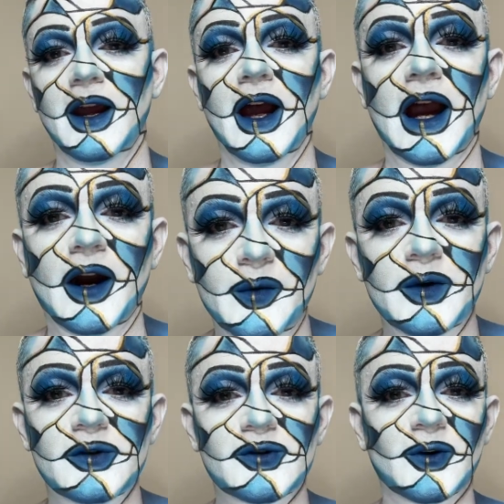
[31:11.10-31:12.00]
I hope you
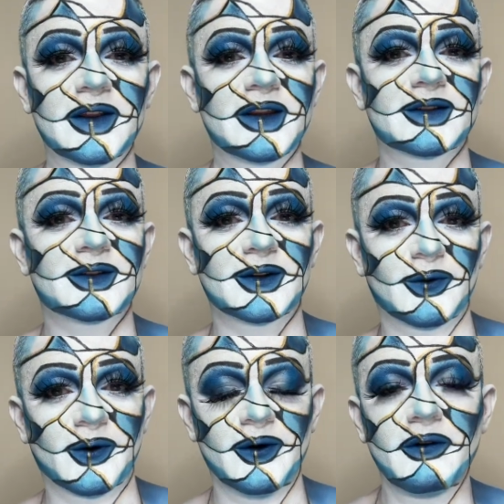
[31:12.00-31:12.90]
enjoyed this
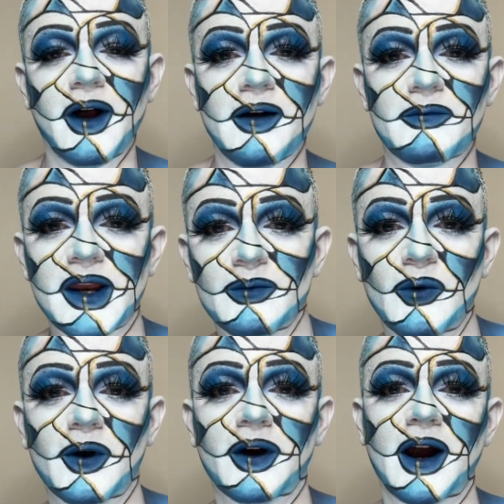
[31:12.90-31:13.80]
tutorial. I'll have many
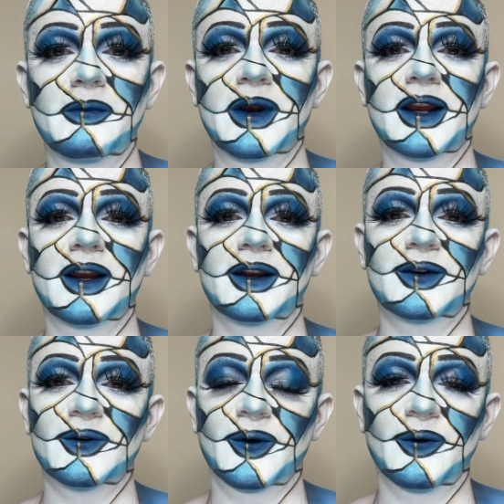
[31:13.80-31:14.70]
more coming
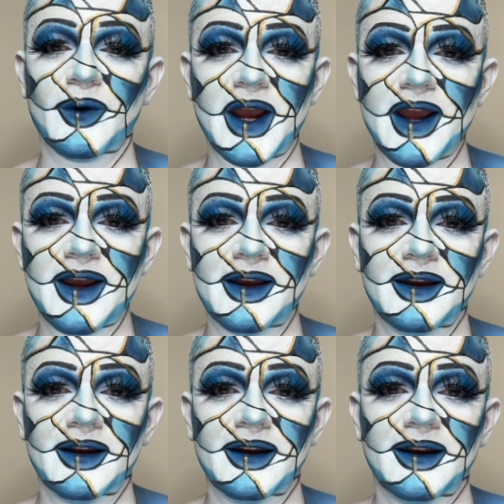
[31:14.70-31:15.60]
your way.
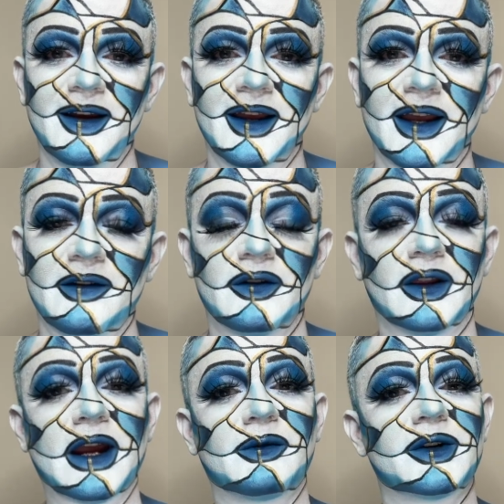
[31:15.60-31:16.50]
If you
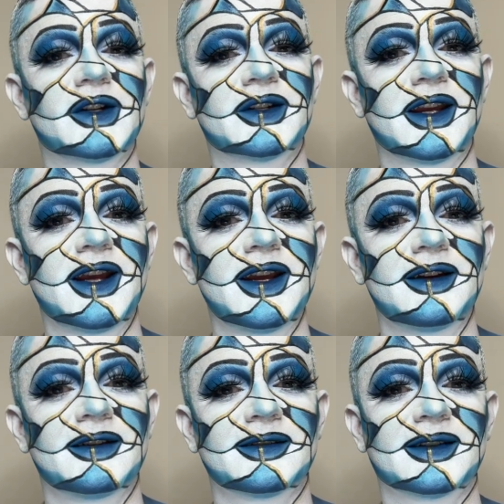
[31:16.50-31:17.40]
like what you see,
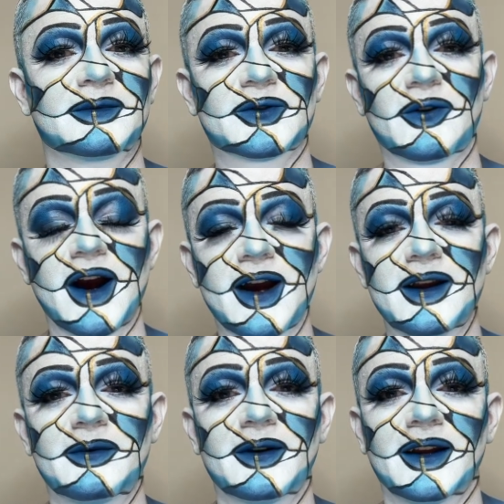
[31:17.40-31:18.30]

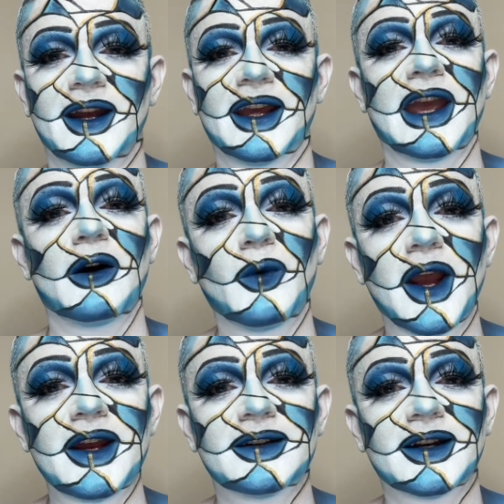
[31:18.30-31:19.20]
subscribe. Can't
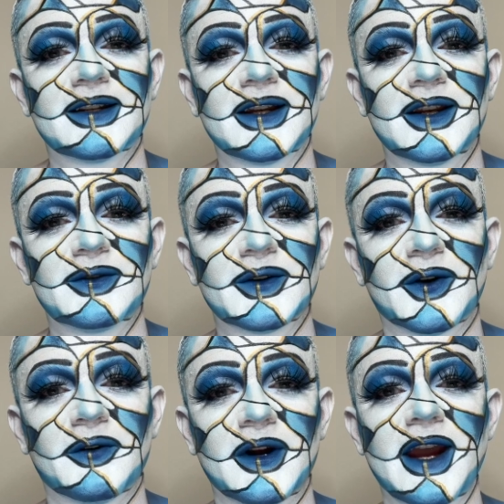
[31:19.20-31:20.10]
wait to continue to
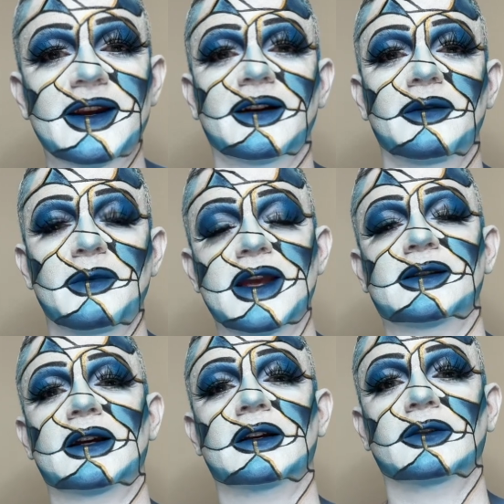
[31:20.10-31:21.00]
create
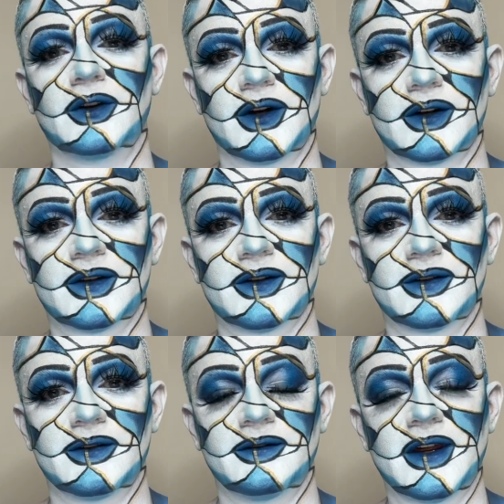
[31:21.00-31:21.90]
amazing looks.
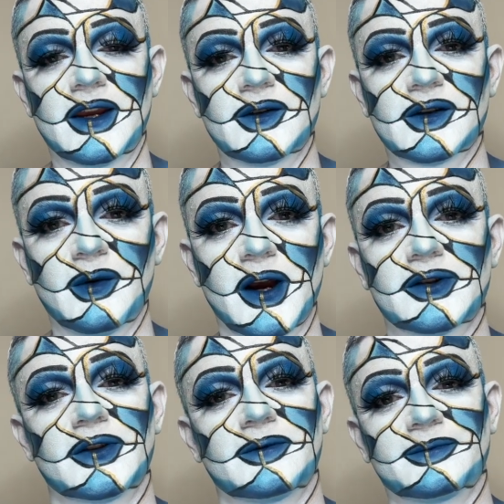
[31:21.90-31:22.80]
Thank you so much.